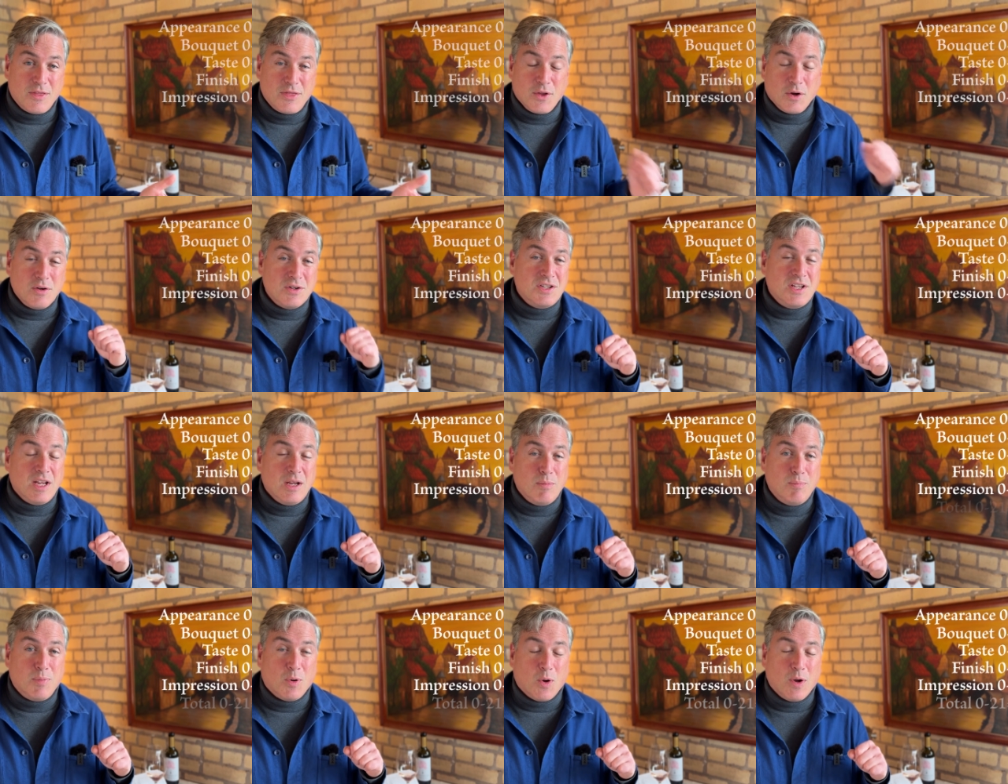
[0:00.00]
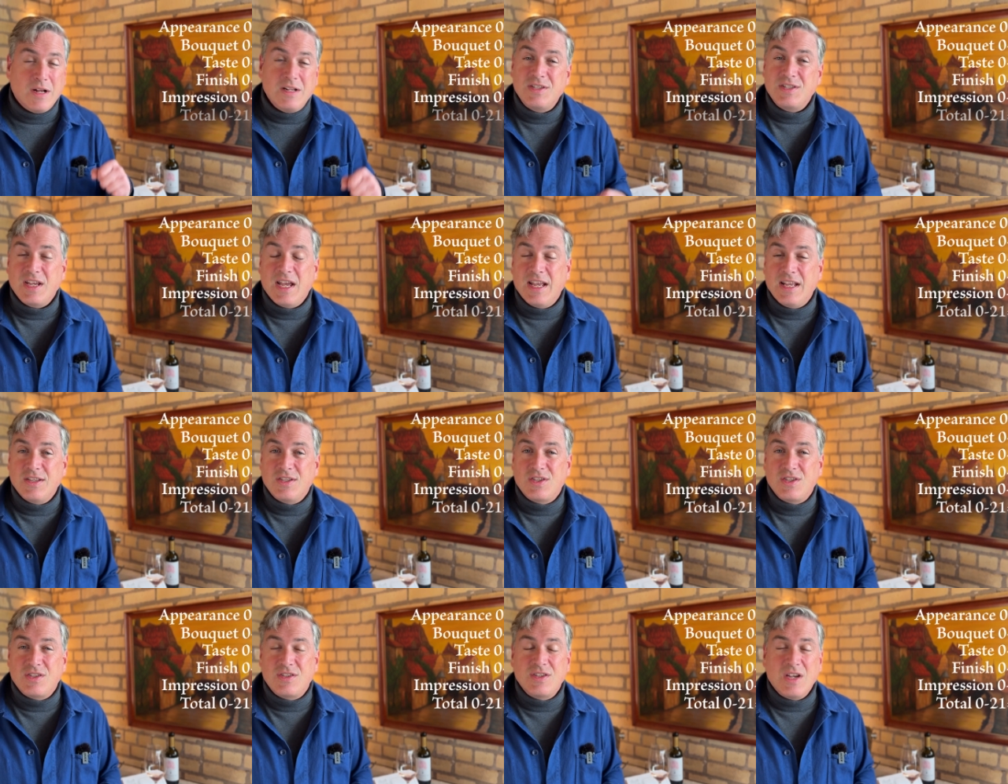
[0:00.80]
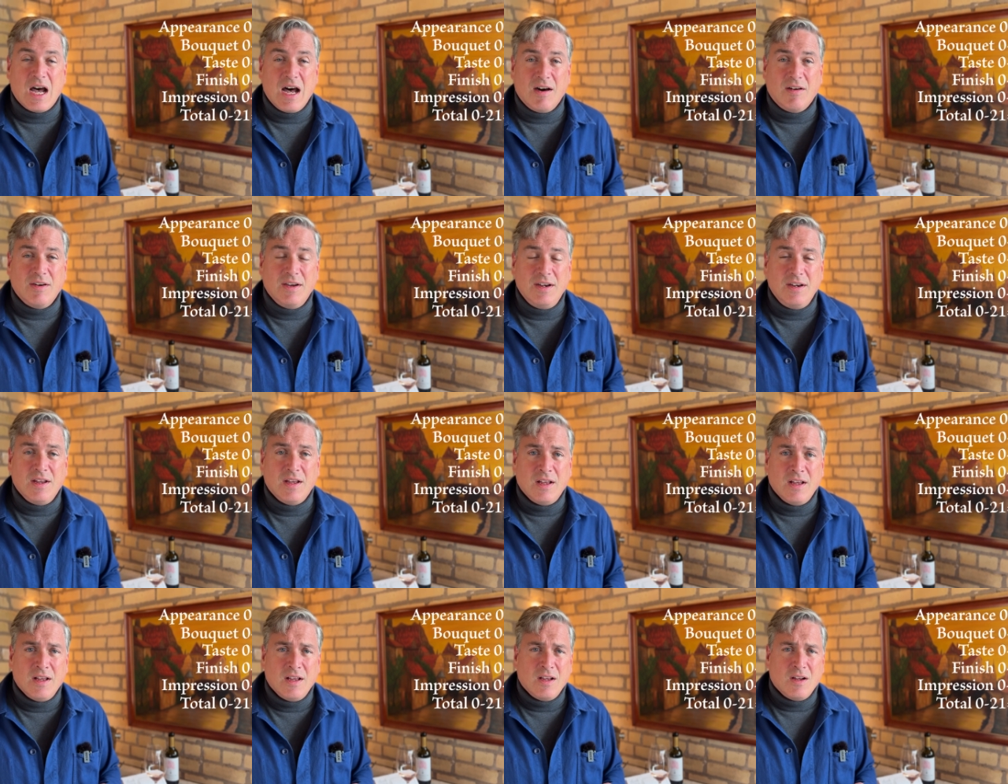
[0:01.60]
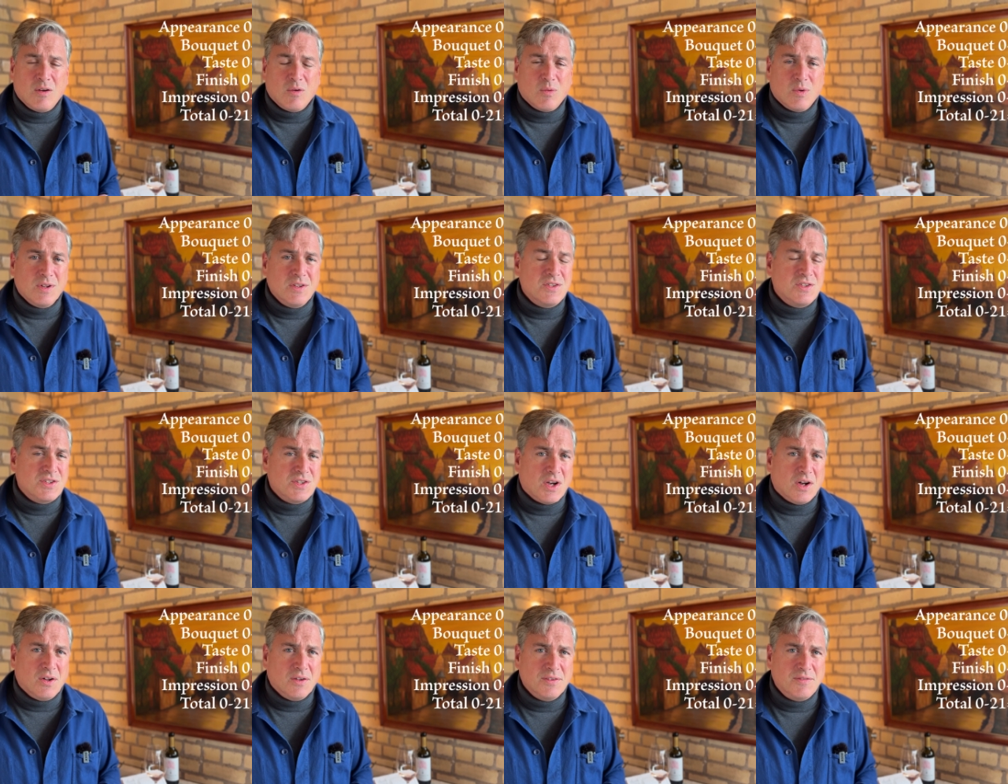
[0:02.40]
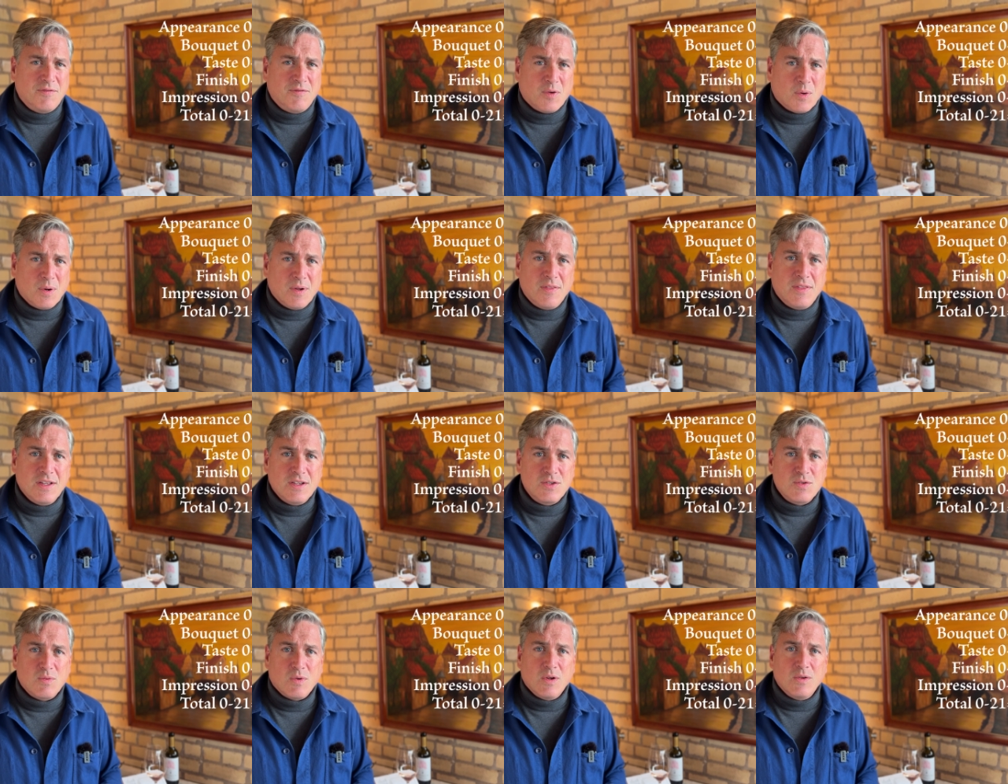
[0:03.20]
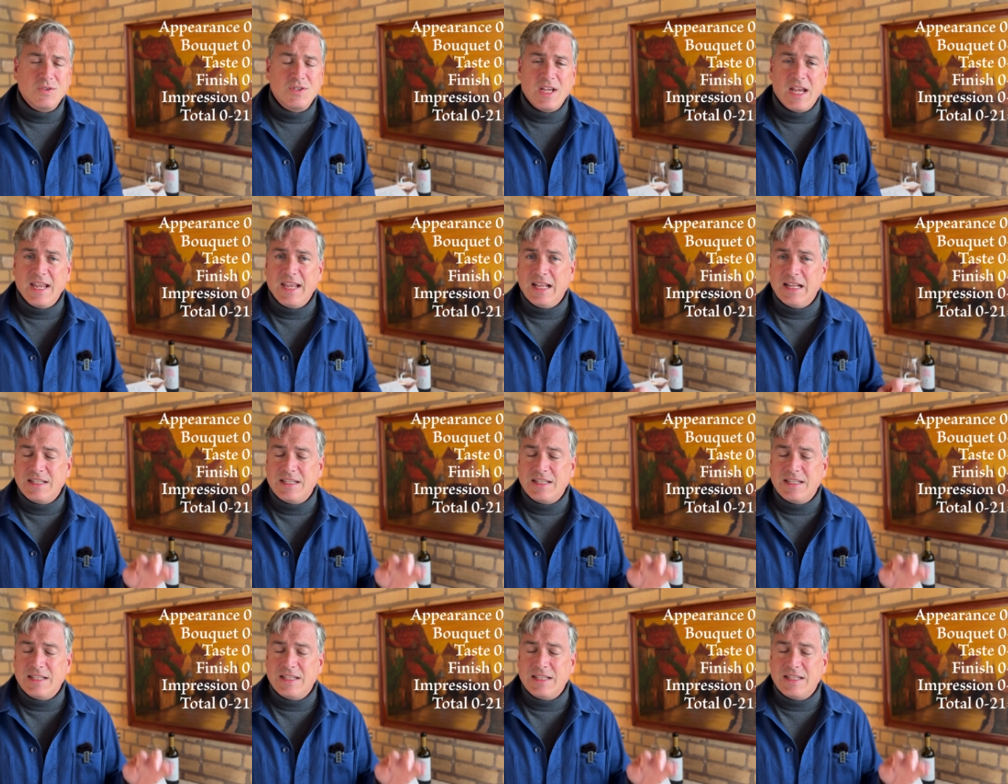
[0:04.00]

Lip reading: 13 points, a solid result for this rosé.